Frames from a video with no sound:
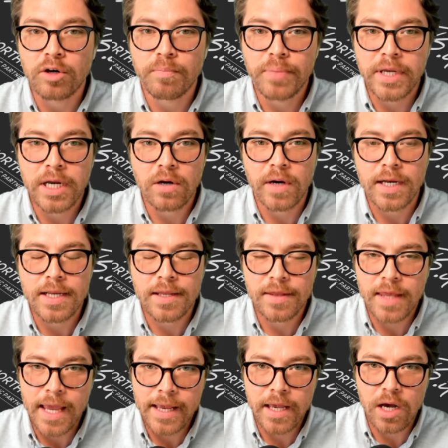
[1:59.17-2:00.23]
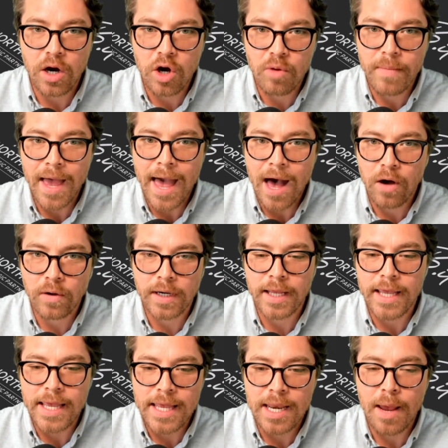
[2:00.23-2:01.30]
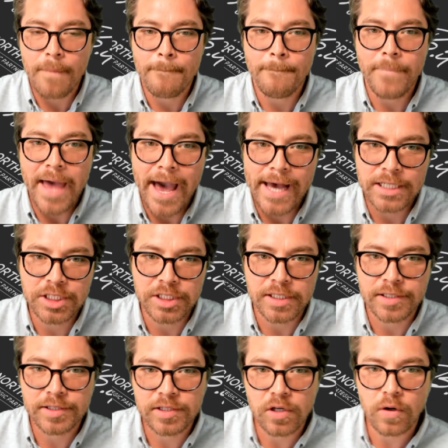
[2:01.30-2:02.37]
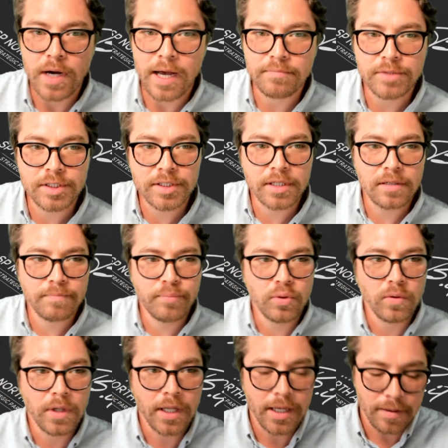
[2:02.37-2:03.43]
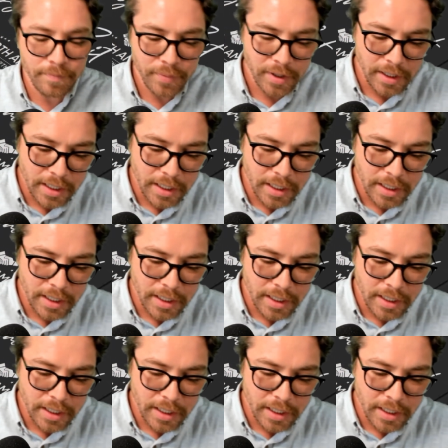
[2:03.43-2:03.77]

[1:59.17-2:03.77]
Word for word: period, they come out in batches. So I'm just going to pull up,